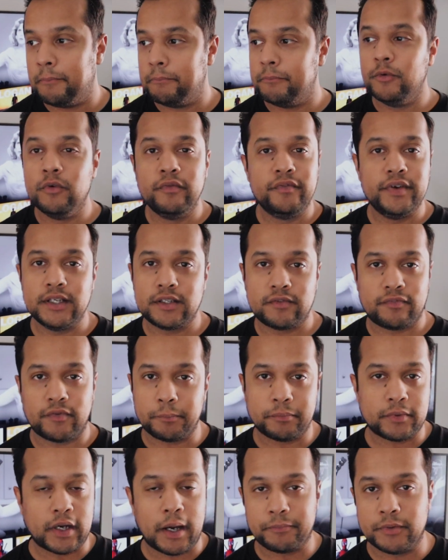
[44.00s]
movies
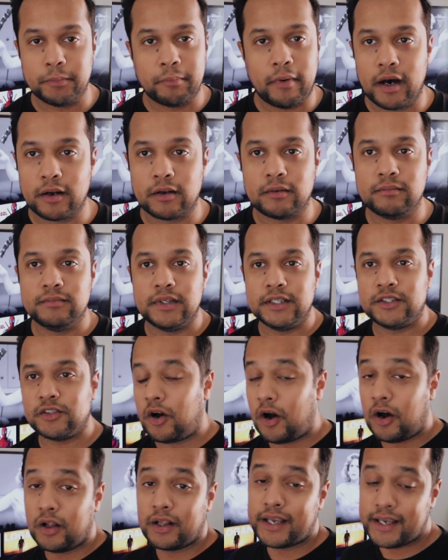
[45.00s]
from top to bottom,
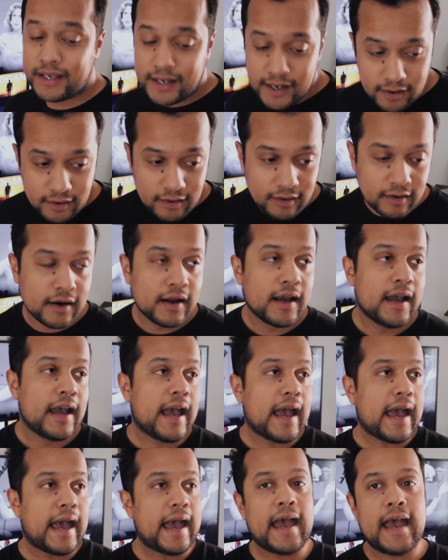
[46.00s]
all here.
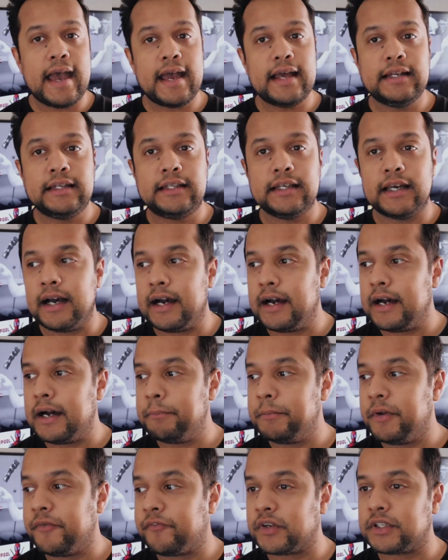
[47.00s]
And
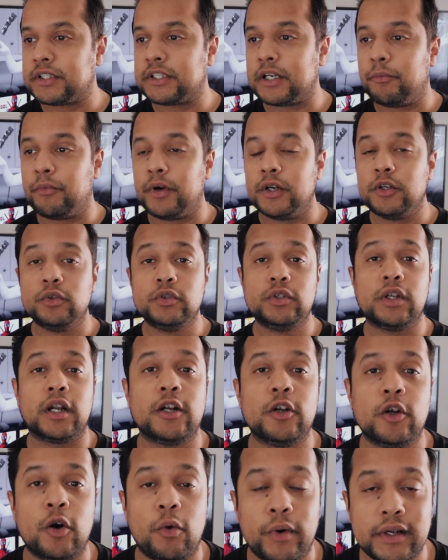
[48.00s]
if you're someone who do
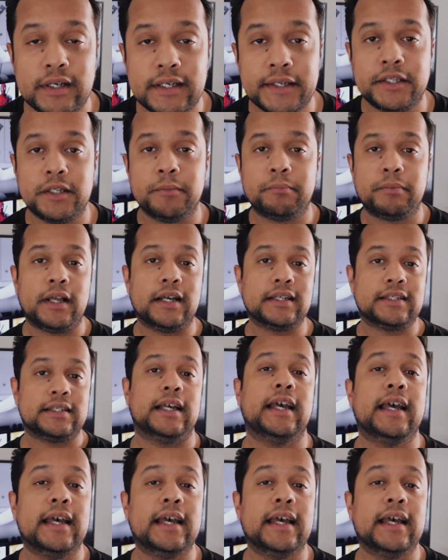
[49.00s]
not know what Disney Plus